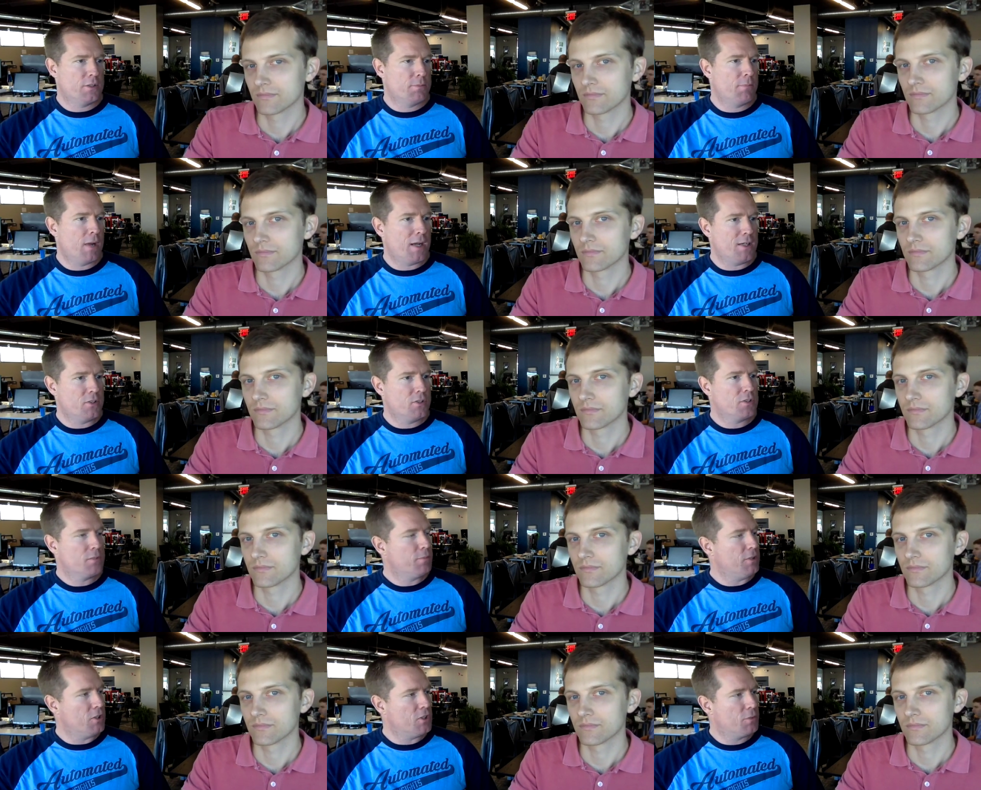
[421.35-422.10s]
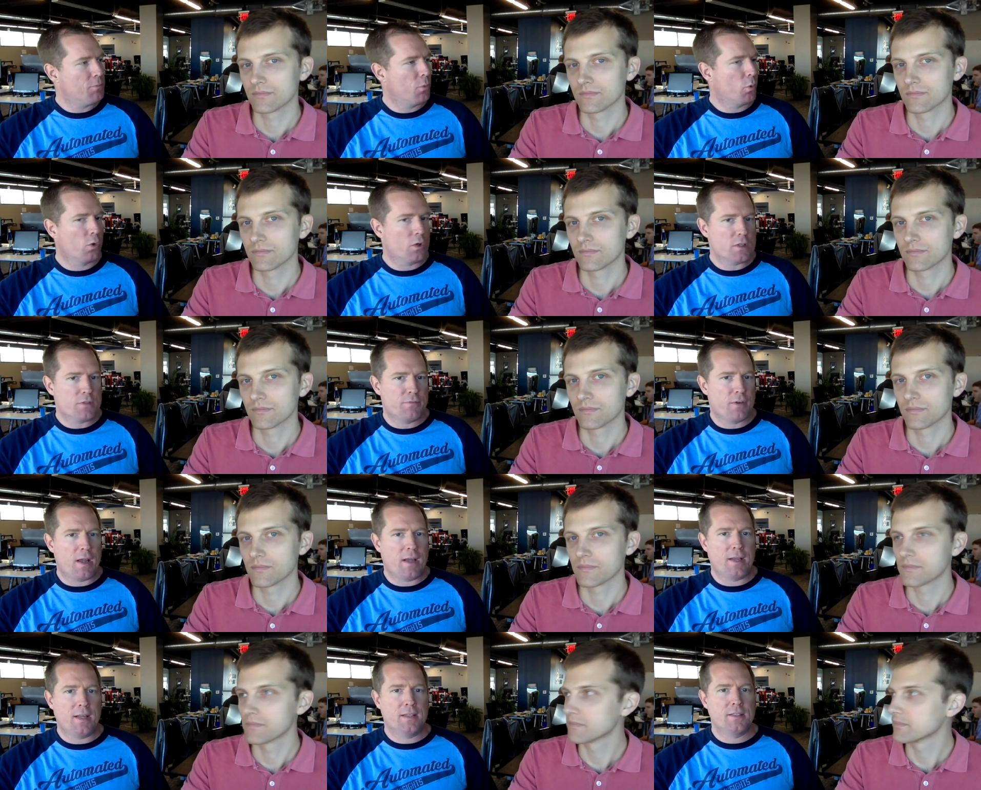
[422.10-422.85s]
Speaker 1: might just be sports,
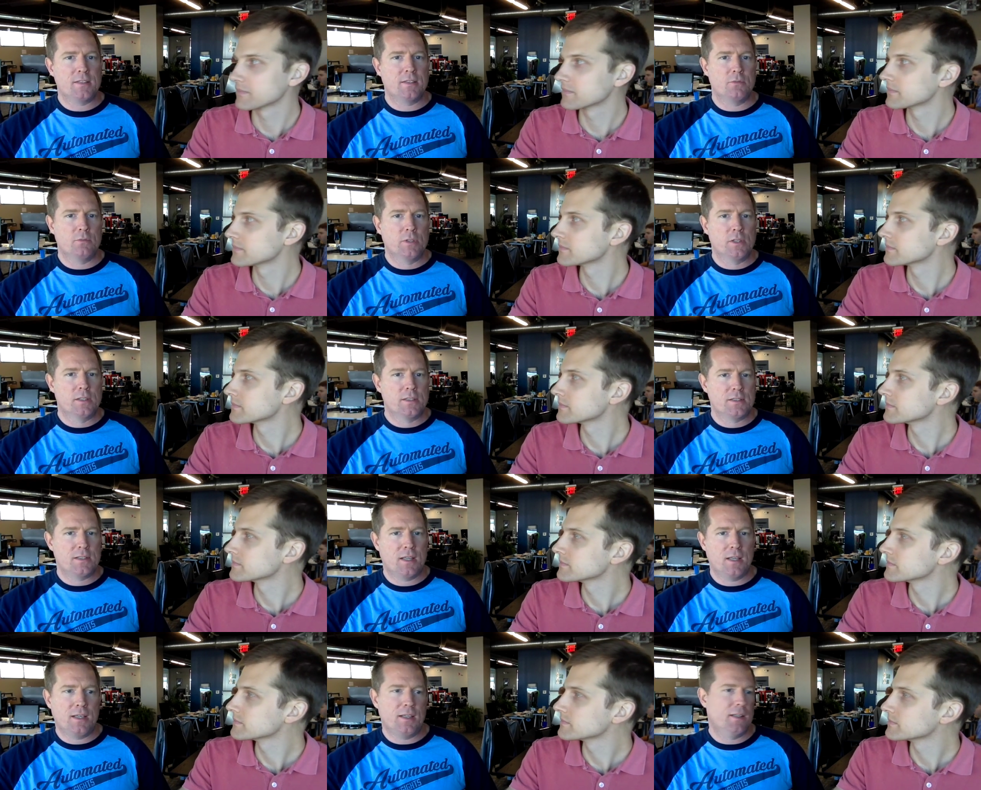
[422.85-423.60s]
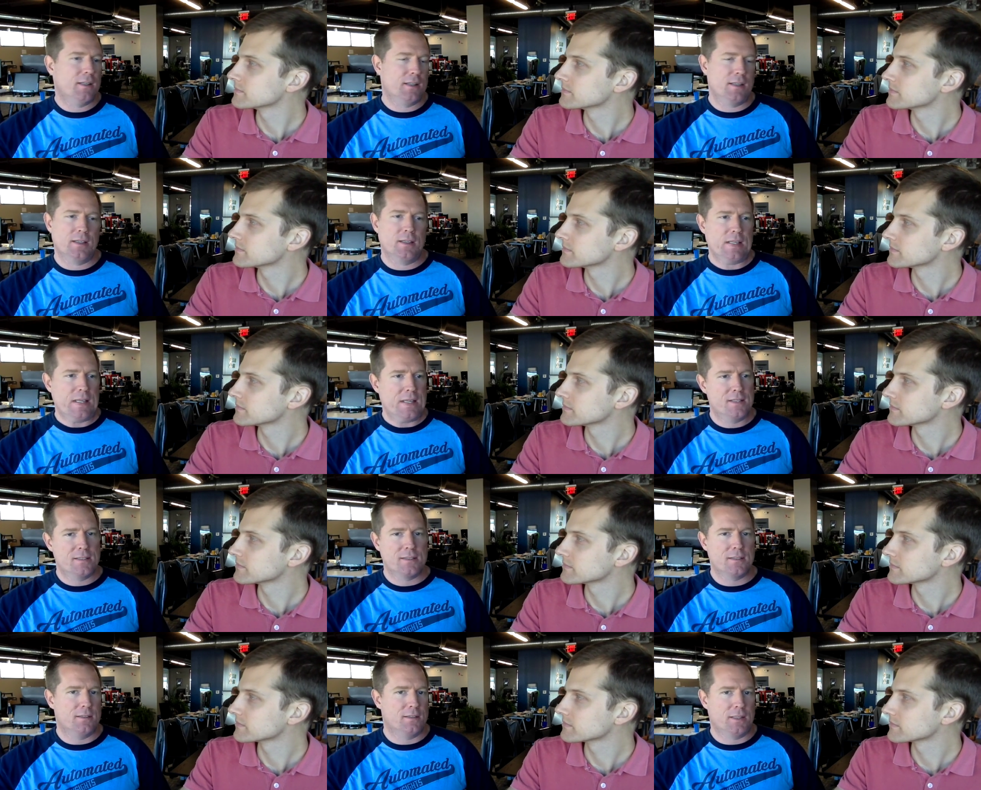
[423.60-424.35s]
finance, and real estate, and then
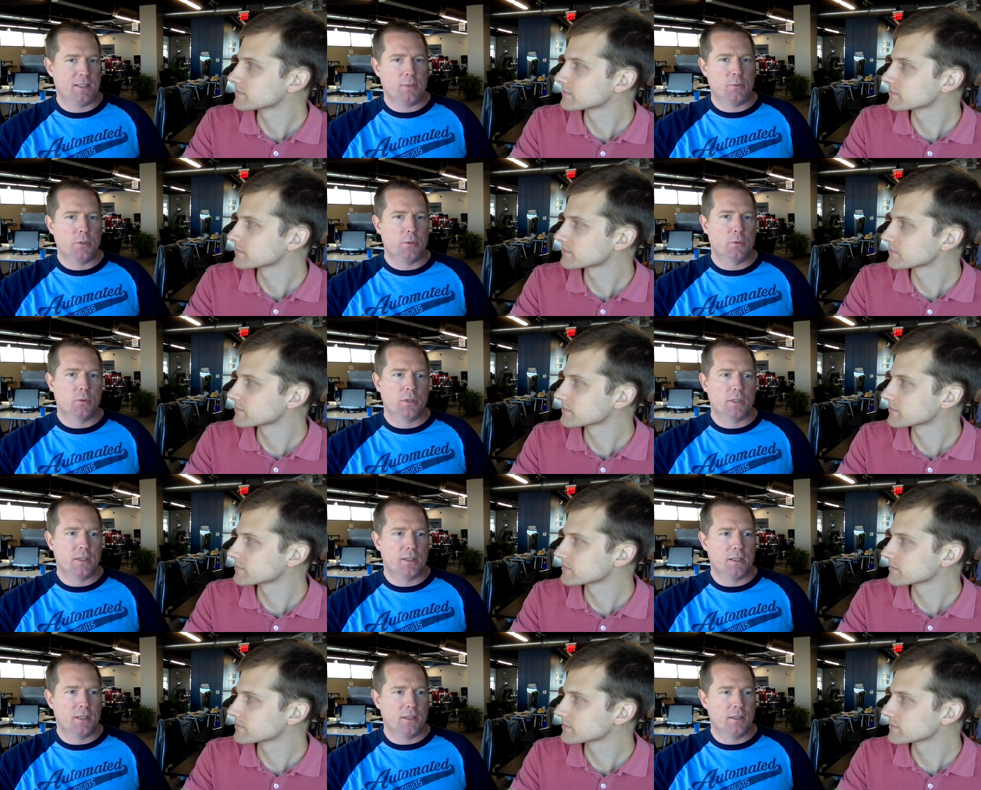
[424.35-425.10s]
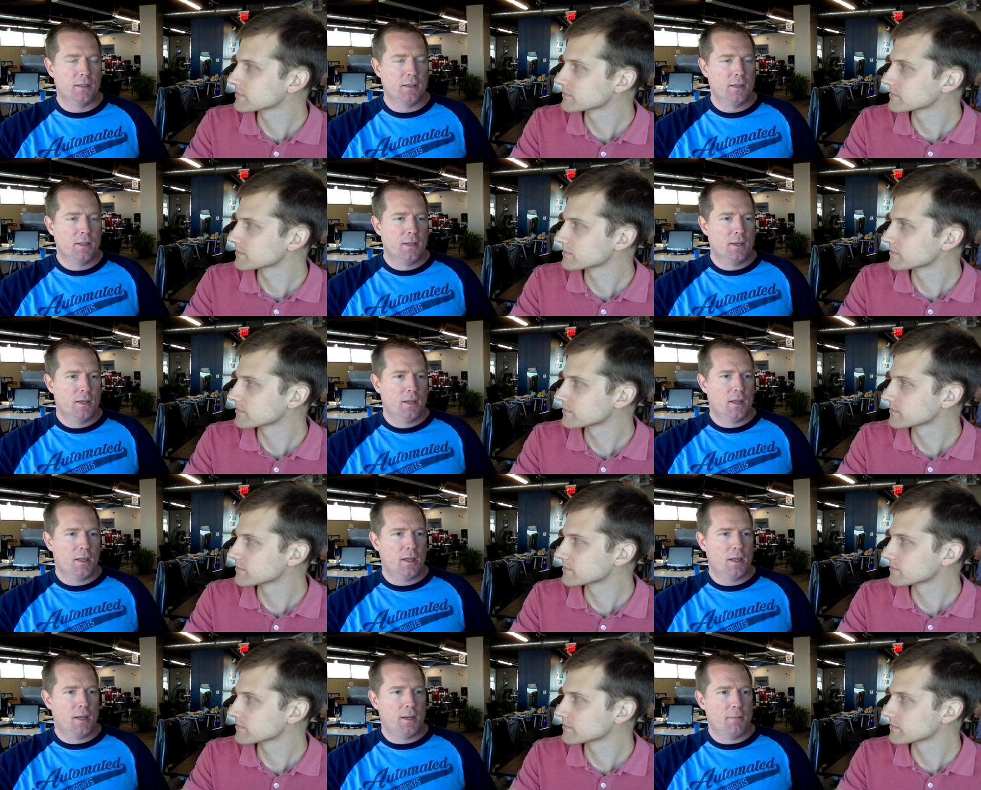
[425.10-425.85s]
instantly we were getting,
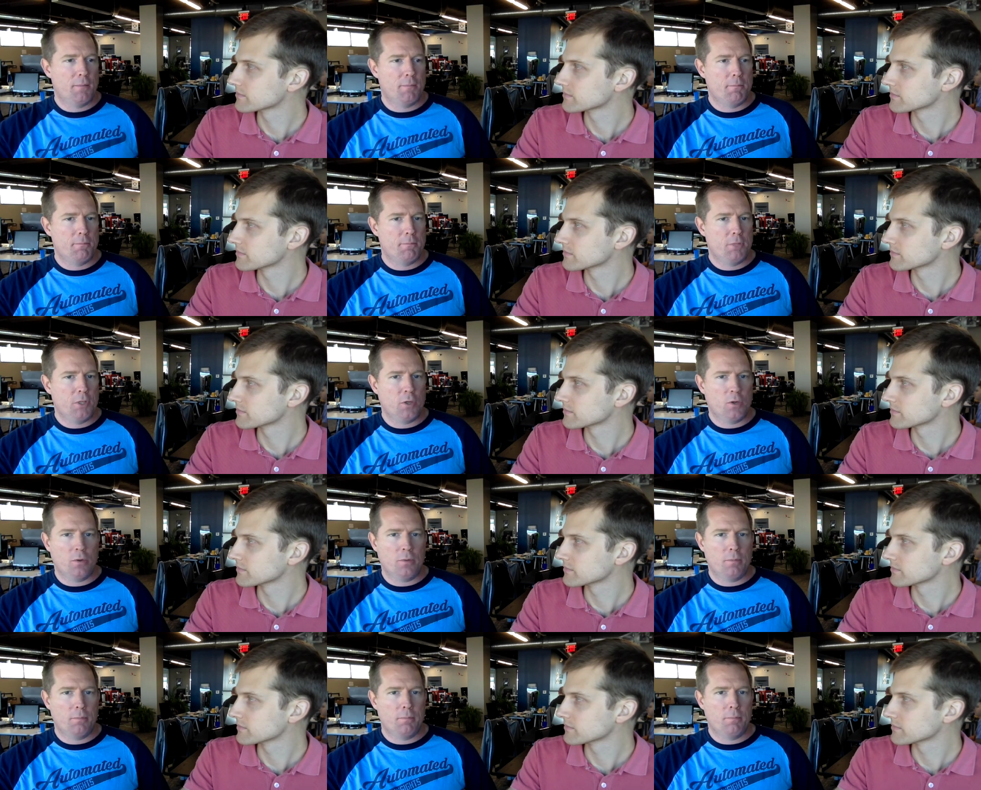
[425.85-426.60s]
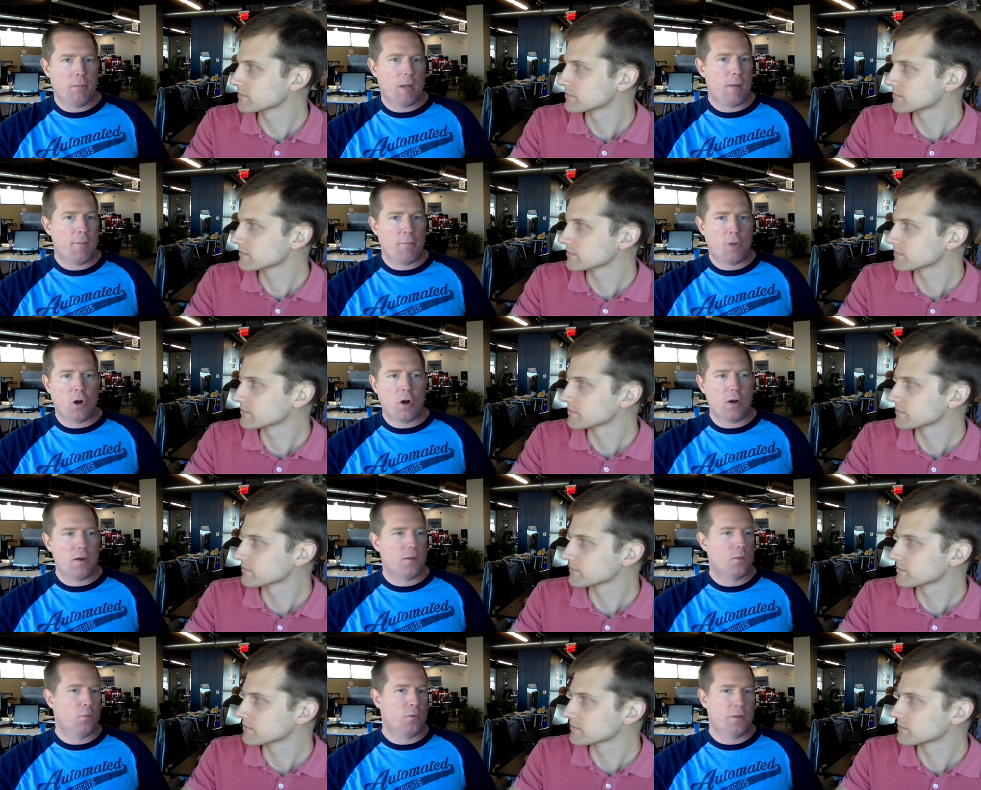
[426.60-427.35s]
um, you know,
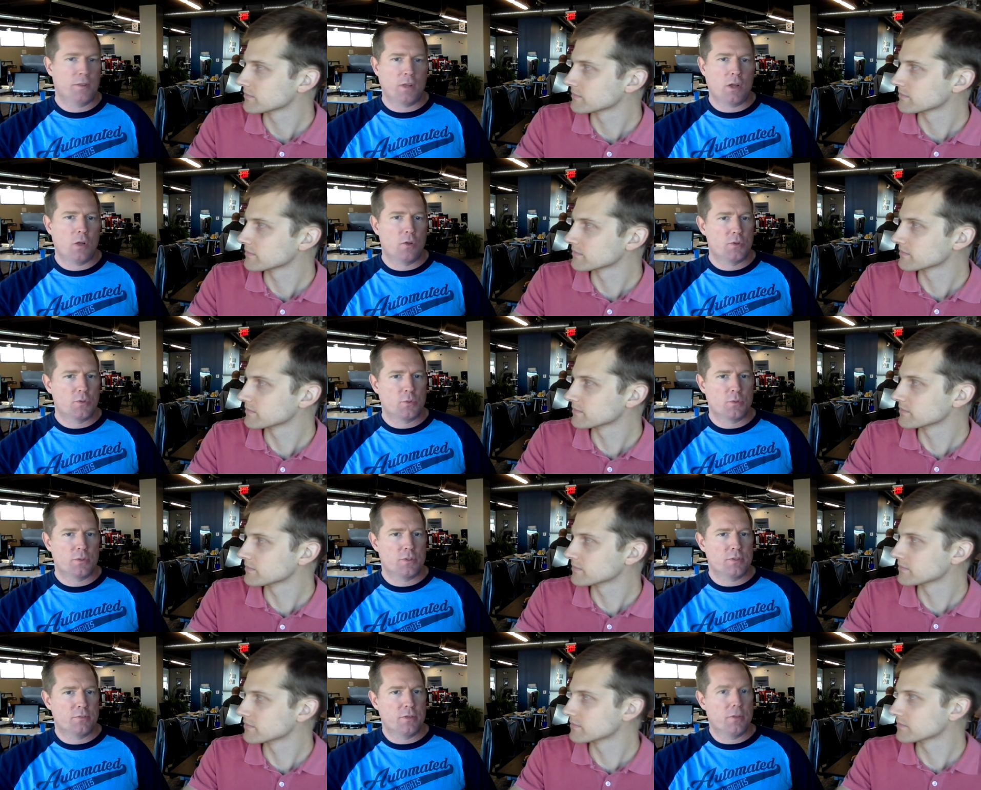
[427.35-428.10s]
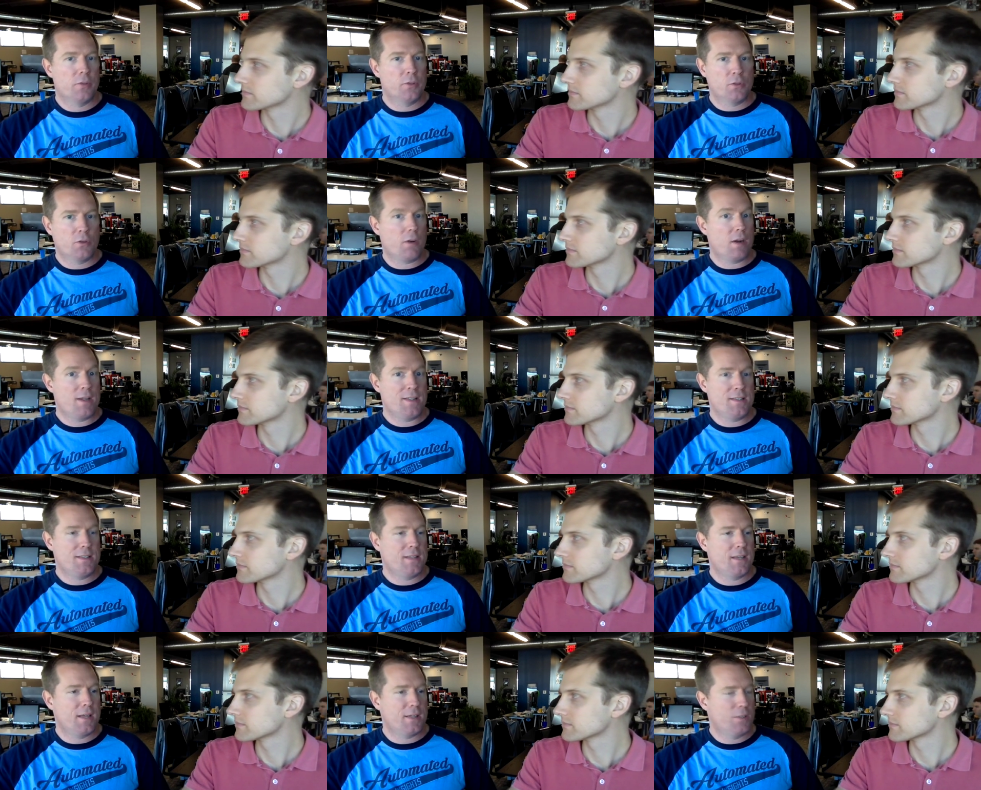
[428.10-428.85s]
bombarded with all sorts of other
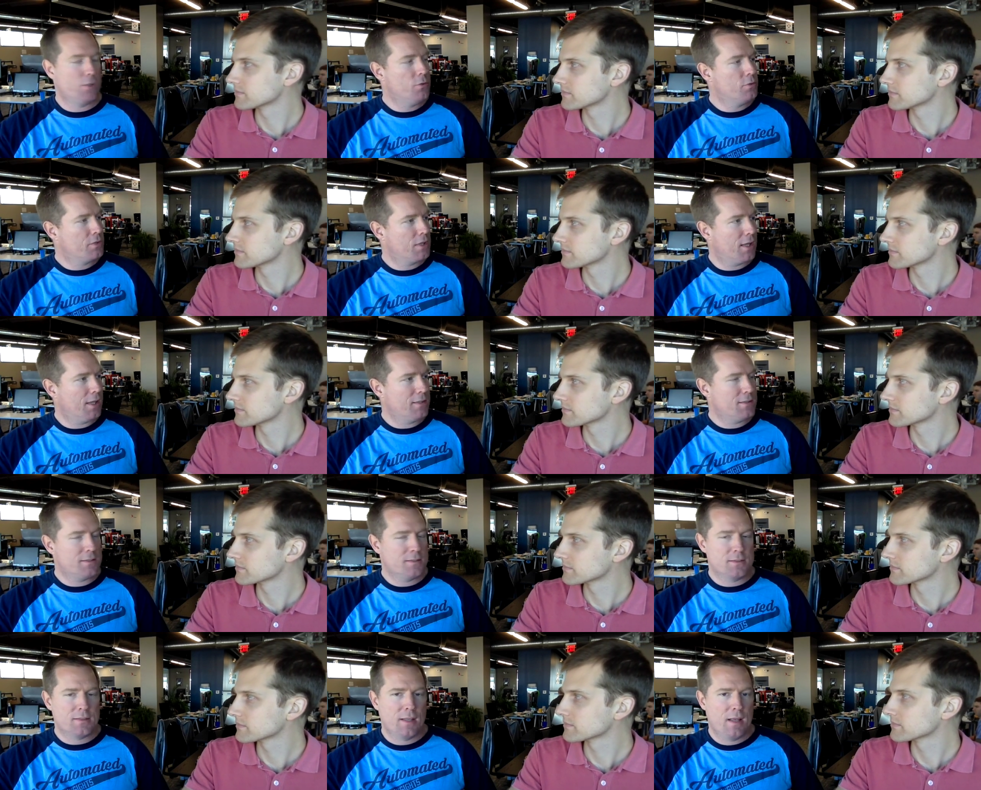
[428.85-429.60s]
crazy kind of use cases.